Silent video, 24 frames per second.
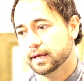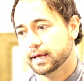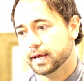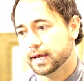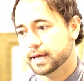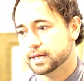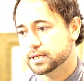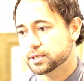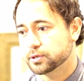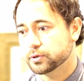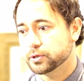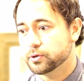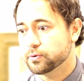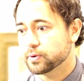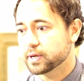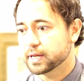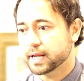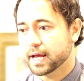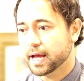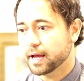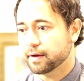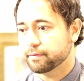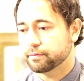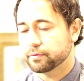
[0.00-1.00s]
And so you can
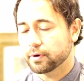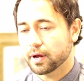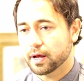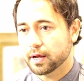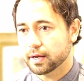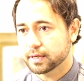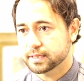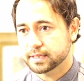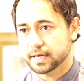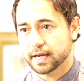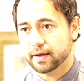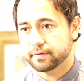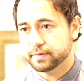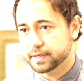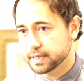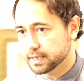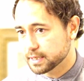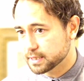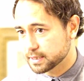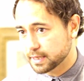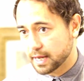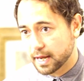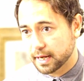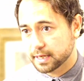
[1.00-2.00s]
have rags that have the
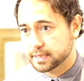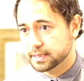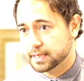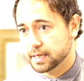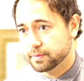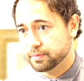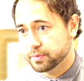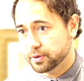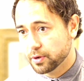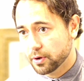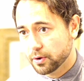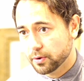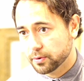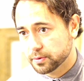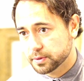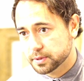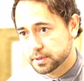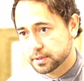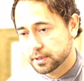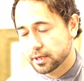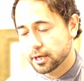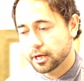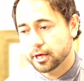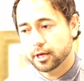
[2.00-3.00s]
exact same
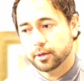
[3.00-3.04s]
notes,